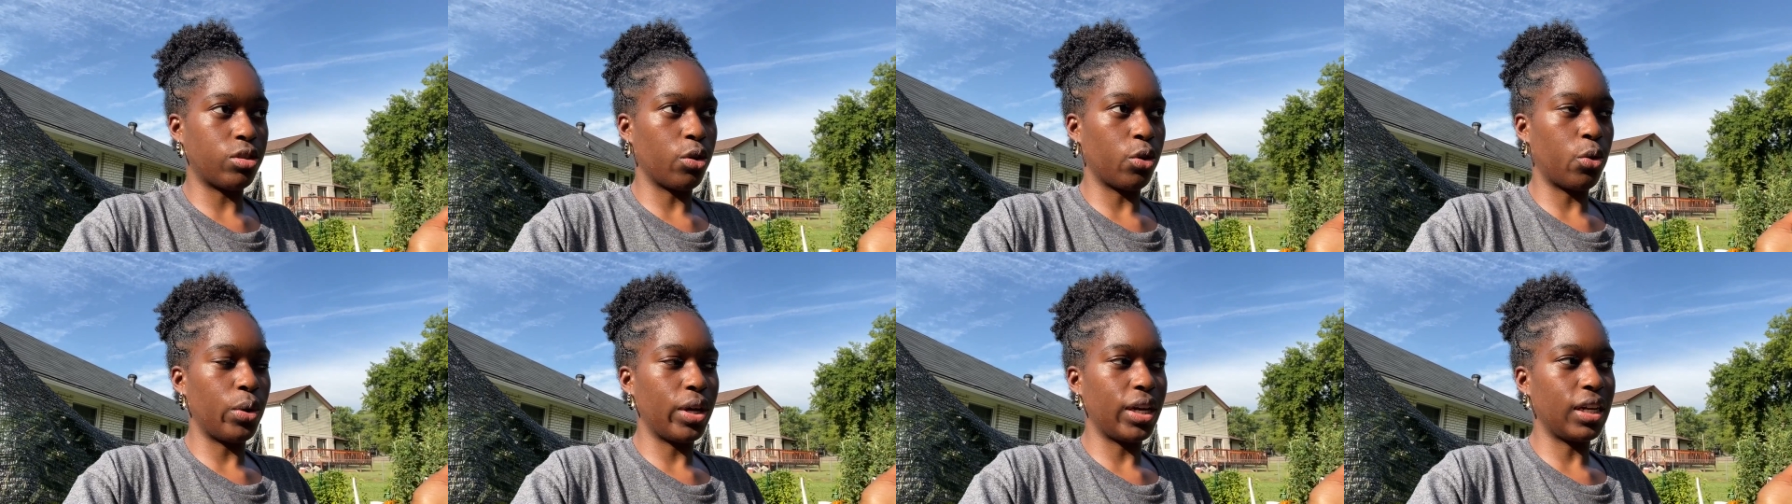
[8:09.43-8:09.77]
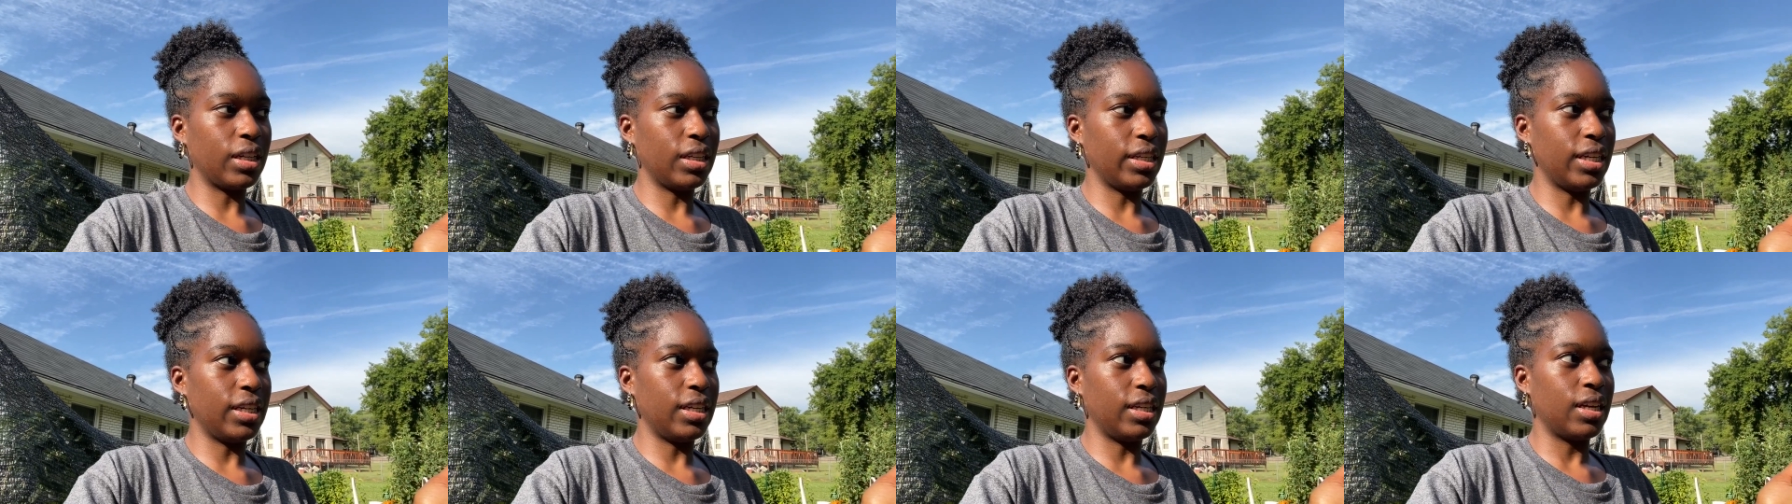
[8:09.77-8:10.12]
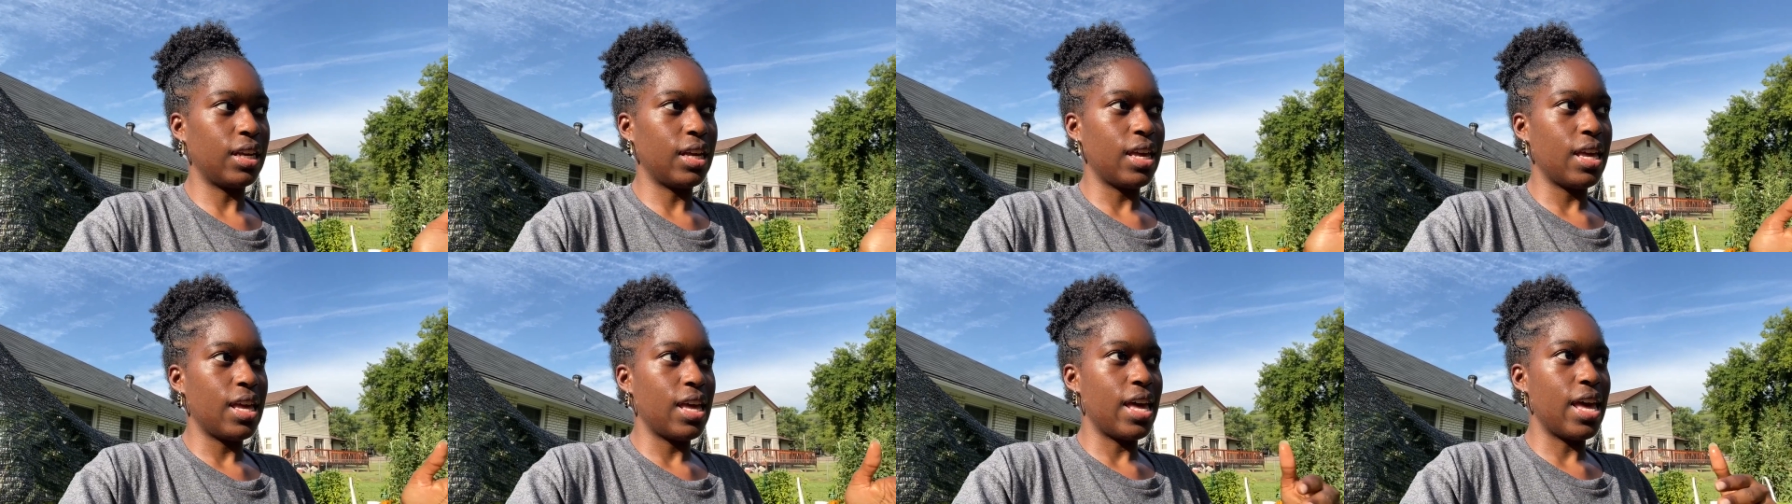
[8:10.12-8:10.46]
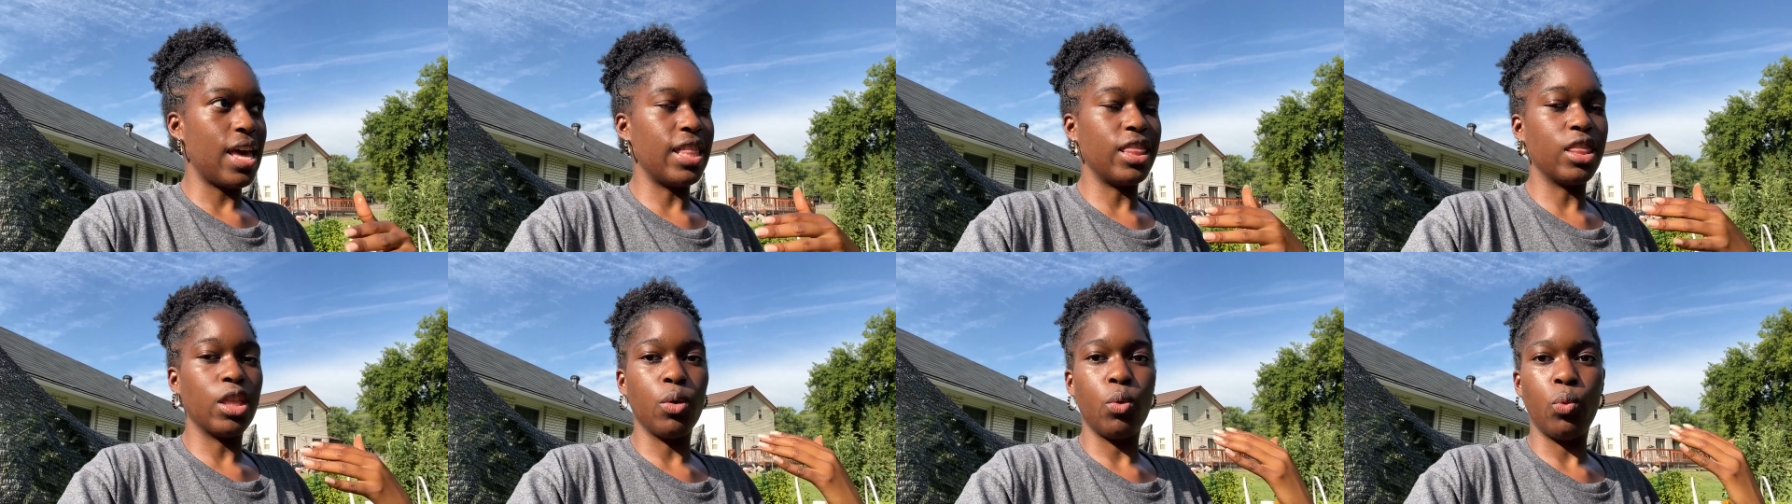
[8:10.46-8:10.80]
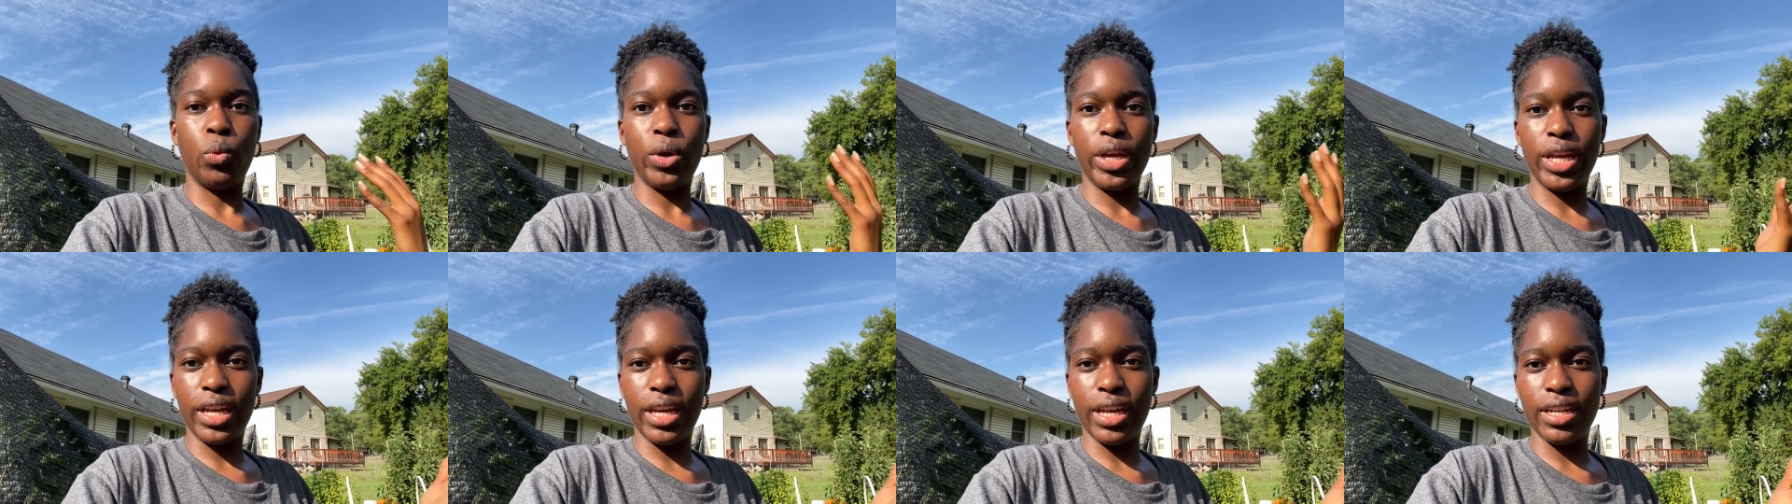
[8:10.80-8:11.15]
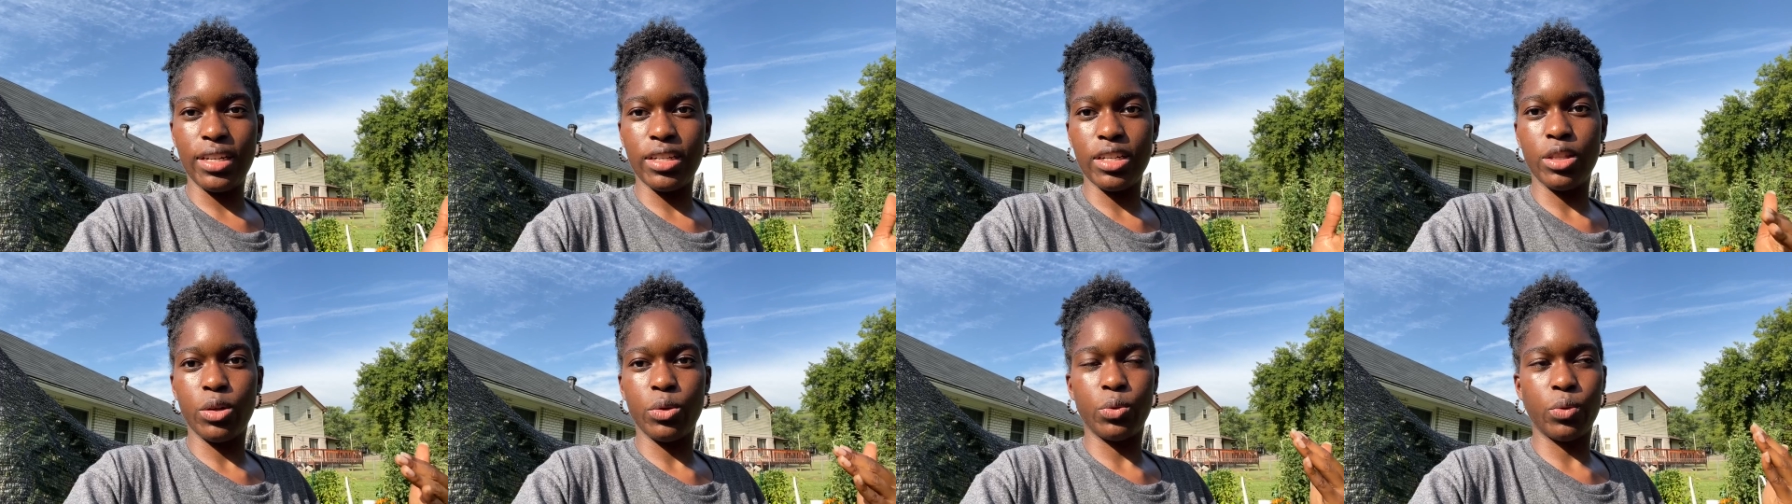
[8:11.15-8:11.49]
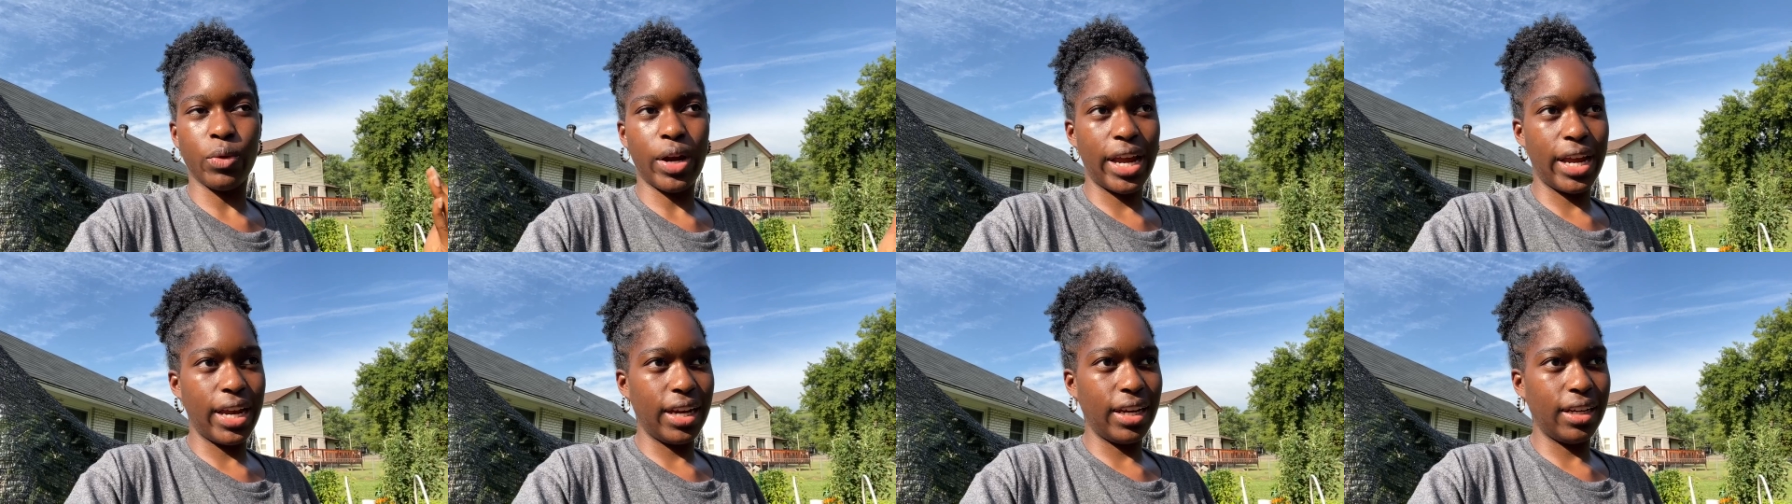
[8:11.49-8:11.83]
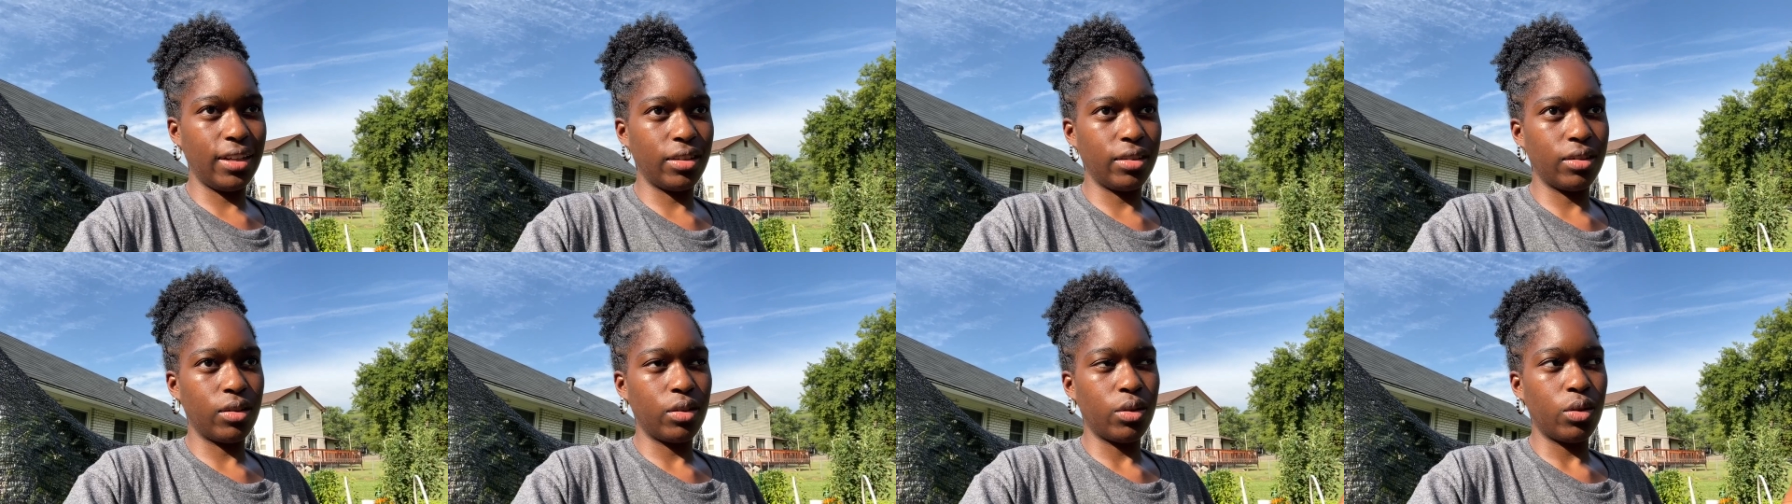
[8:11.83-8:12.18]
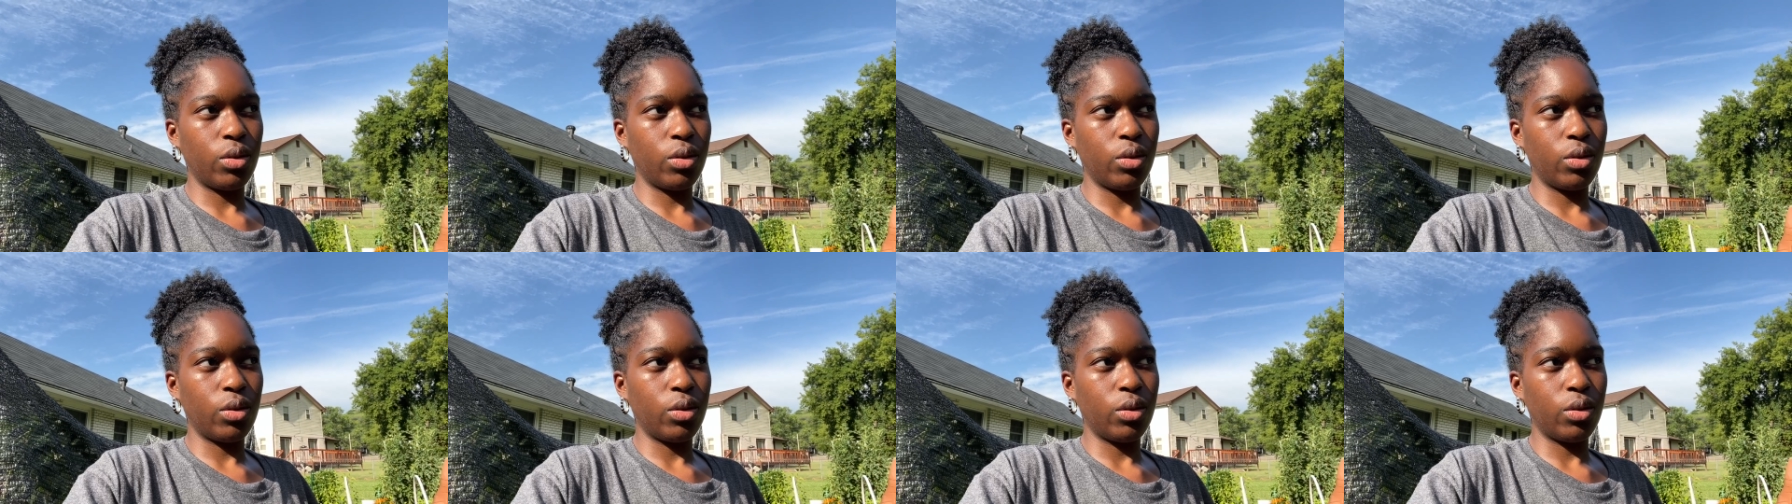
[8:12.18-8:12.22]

quickly, and the wind and the rain